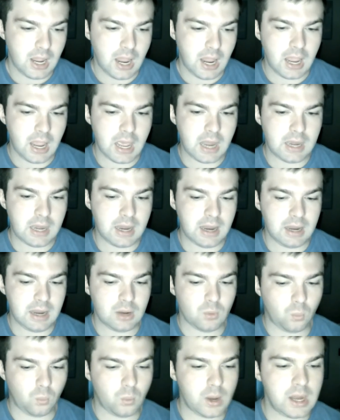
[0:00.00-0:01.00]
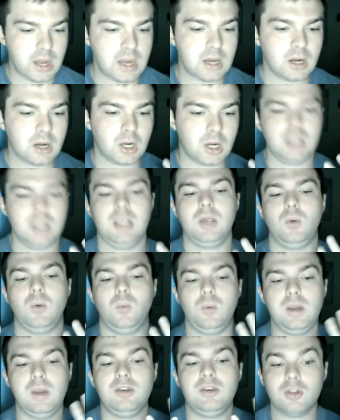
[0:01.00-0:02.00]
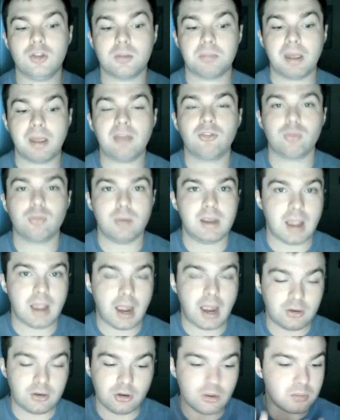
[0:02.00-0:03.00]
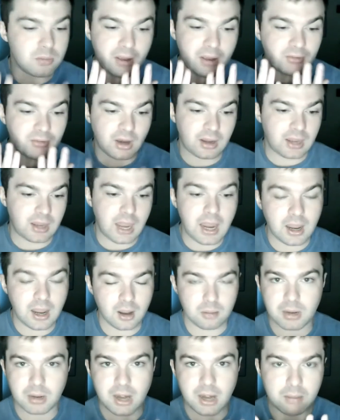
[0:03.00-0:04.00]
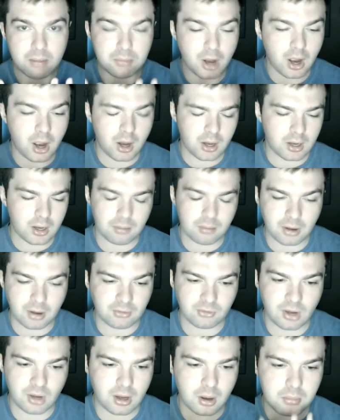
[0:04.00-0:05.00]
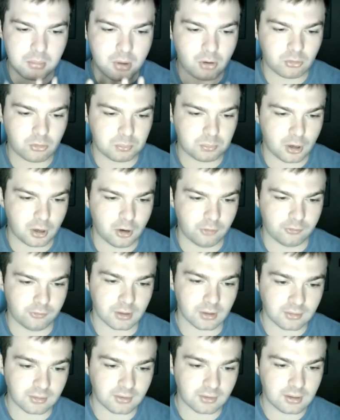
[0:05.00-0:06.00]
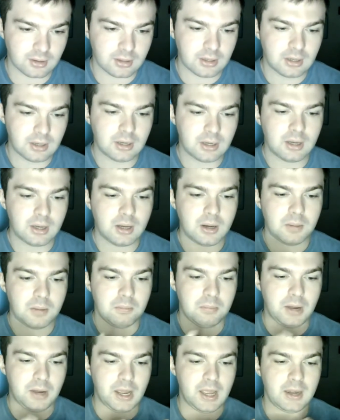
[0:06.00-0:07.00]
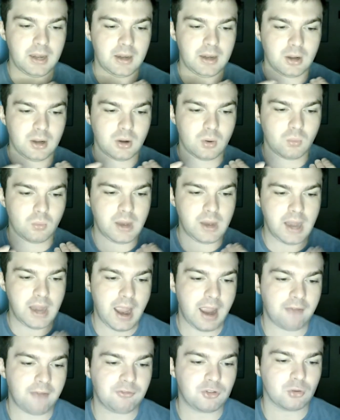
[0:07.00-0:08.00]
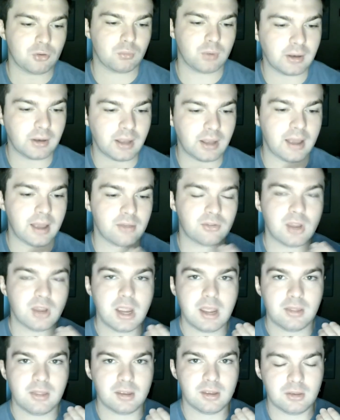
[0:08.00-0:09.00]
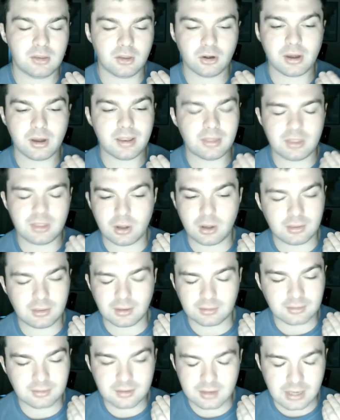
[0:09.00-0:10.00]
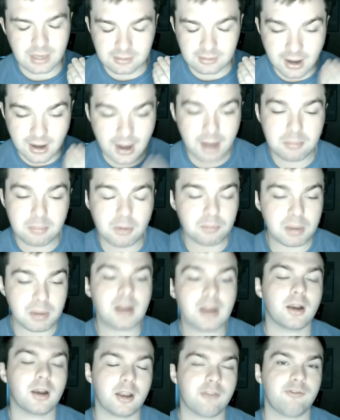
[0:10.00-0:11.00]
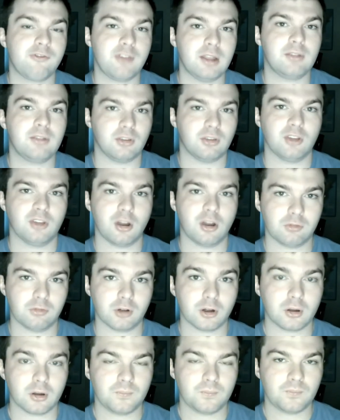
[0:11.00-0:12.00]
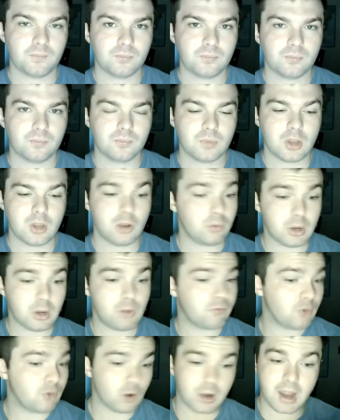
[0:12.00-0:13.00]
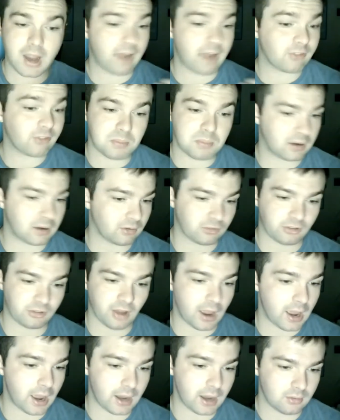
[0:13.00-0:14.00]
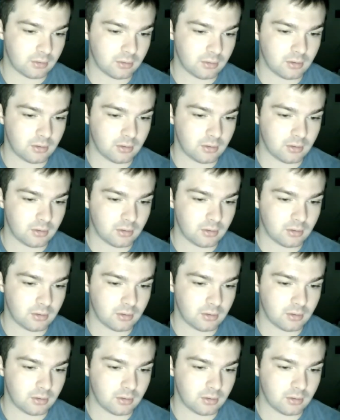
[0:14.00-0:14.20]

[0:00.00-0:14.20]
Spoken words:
And we do the best I do the best I can, but I'm not saying I'm always perfect, but we have to realize that the time of being on the fence is over. You're going to have to pick a side.